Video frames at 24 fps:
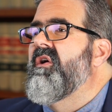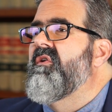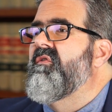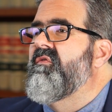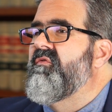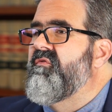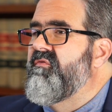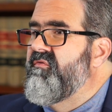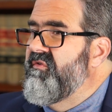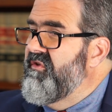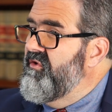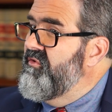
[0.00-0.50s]

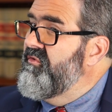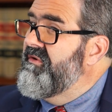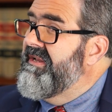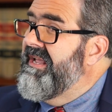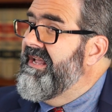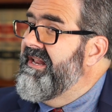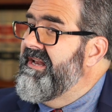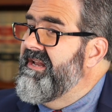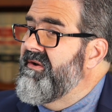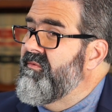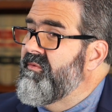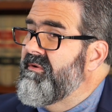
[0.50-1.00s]
Few
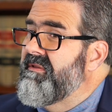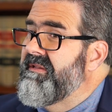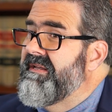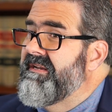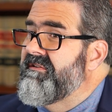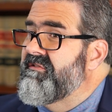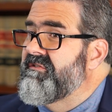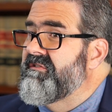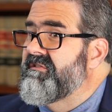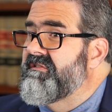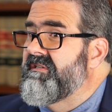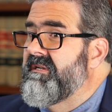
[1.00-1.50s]
dating
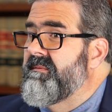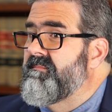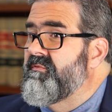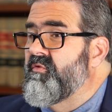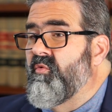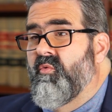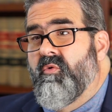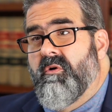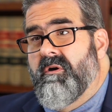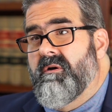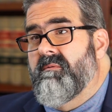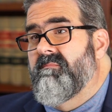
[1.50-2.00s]
relationships
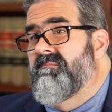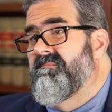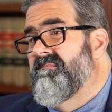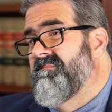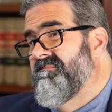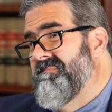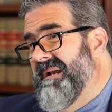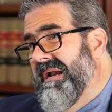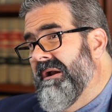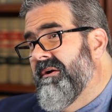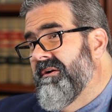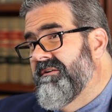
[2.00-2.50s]
or
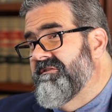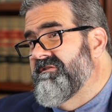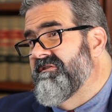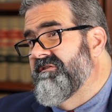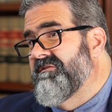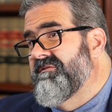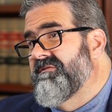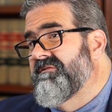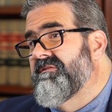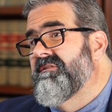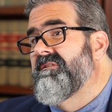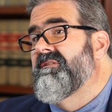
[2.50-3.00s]

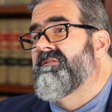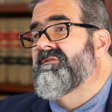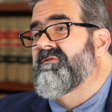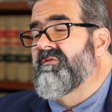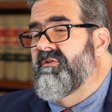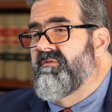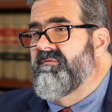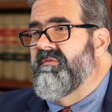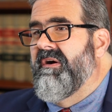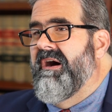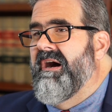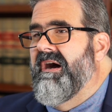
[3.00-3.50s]
marriages
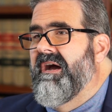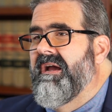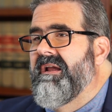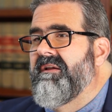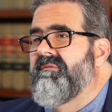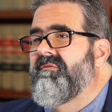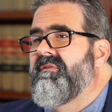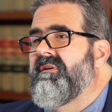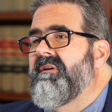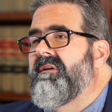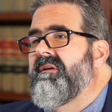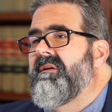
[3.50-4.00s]

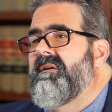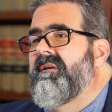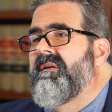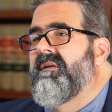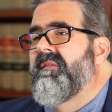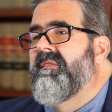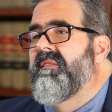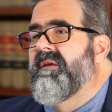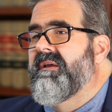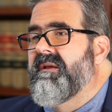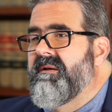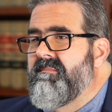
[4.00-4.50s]
survive
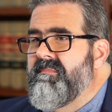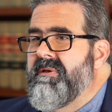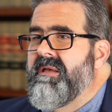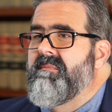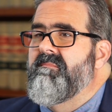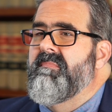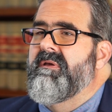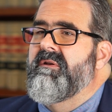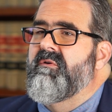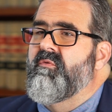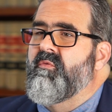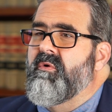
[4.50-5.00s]
the
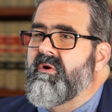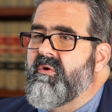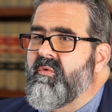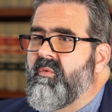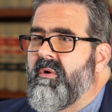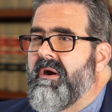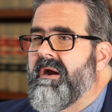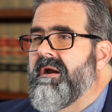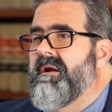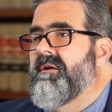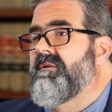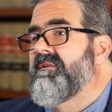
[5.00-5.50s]
commitment
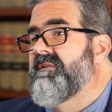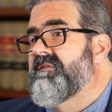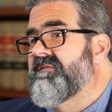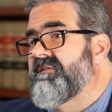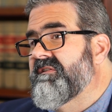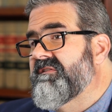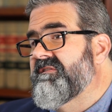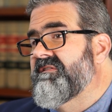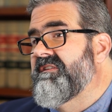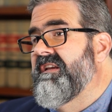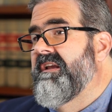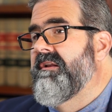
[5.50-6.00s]
required to
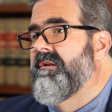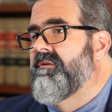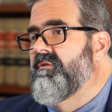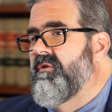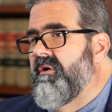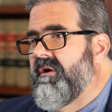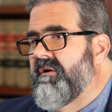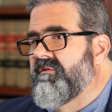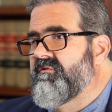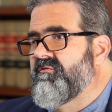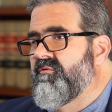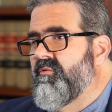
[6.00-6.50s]
succeed in
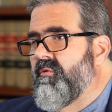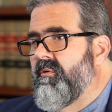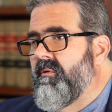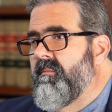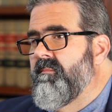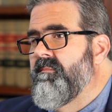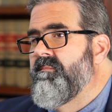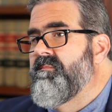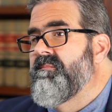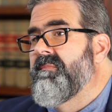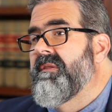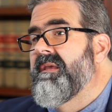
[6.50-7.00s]
law
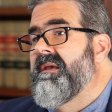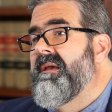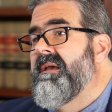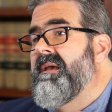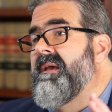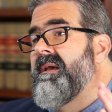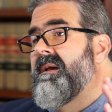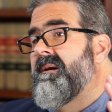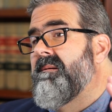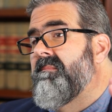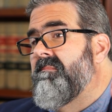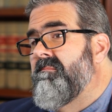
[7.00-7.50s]
school.
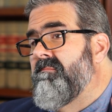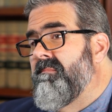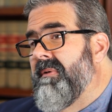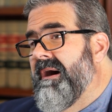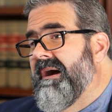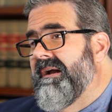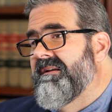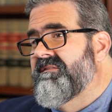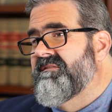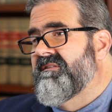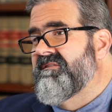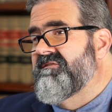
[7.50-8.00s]

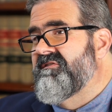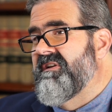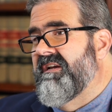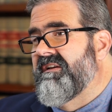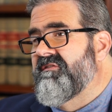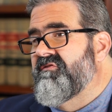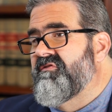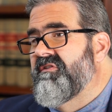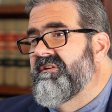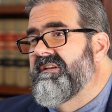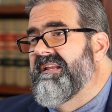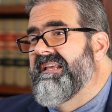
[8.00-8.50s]
My
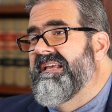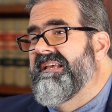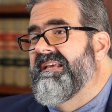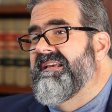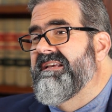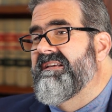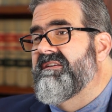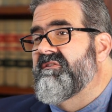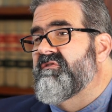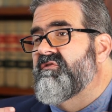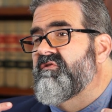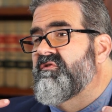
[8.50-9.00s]
suggestion
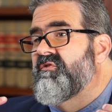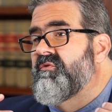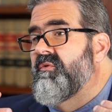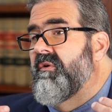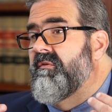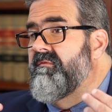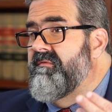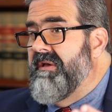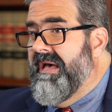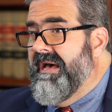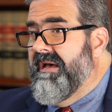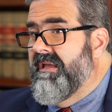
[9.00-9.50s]
is to
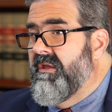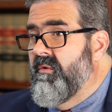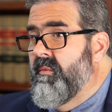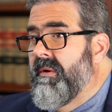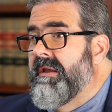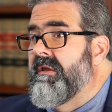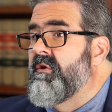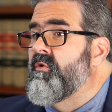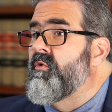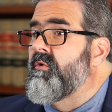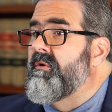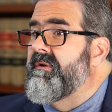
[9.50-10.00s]

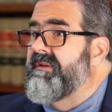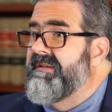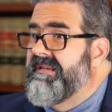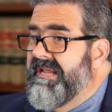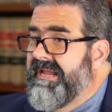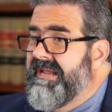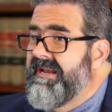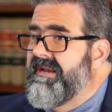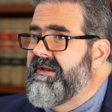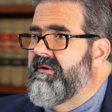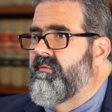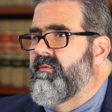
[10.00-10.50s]
evaluate your
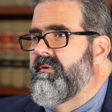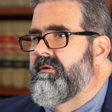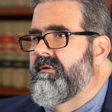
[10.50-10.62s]
dating